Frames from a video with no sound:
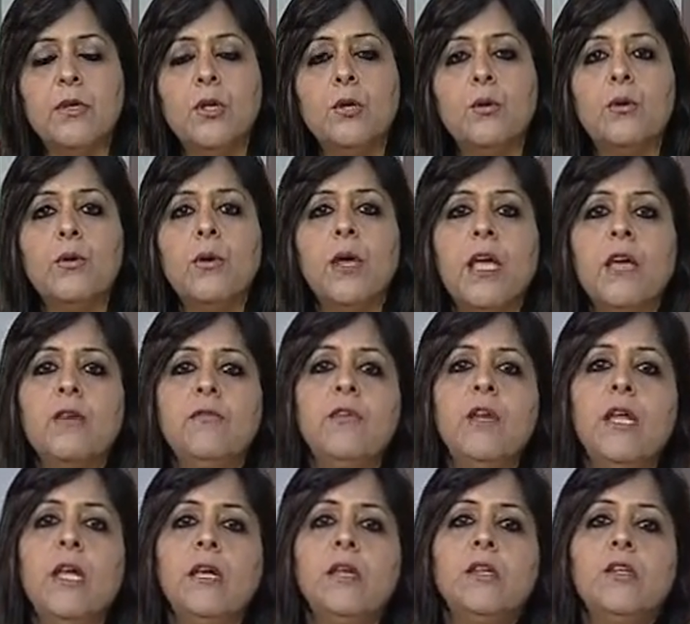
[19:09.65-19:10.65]
You know,
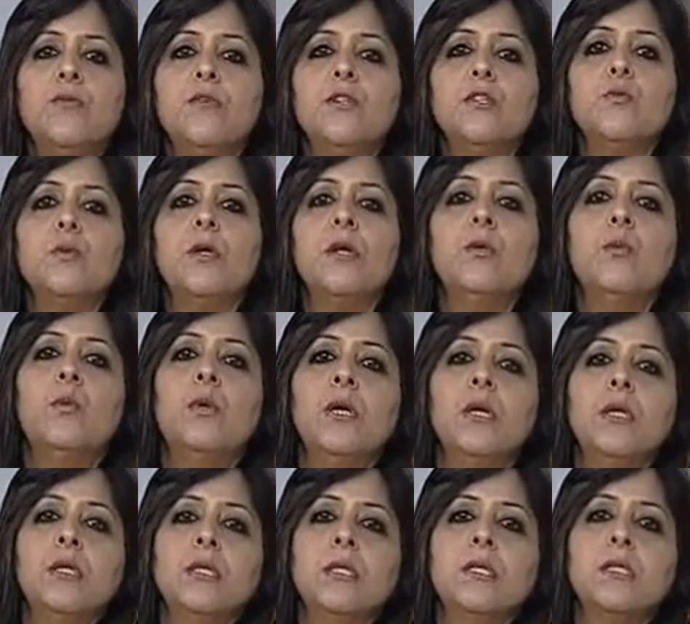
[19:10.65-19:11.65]
every individual
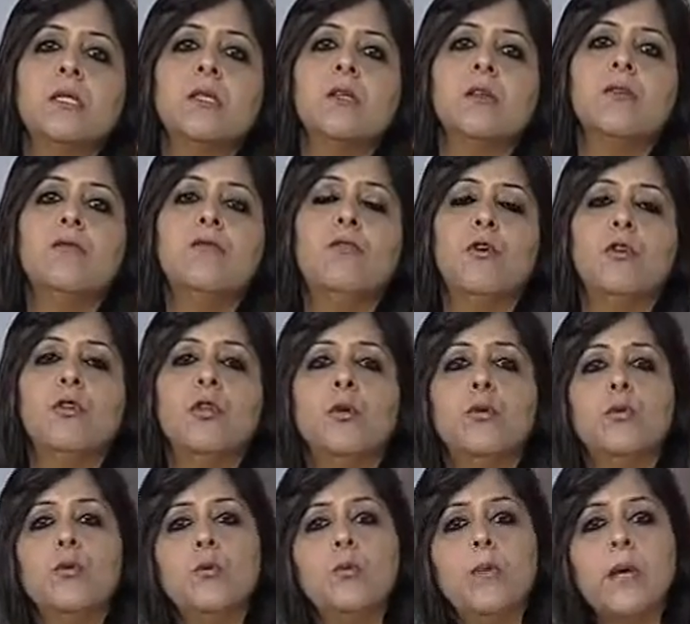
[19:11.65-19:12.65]
works for
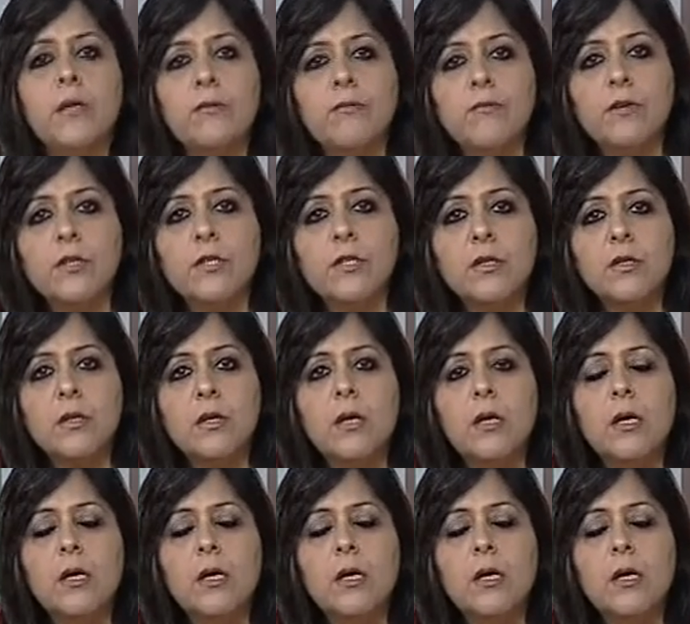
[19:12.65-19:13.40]
their own benefit,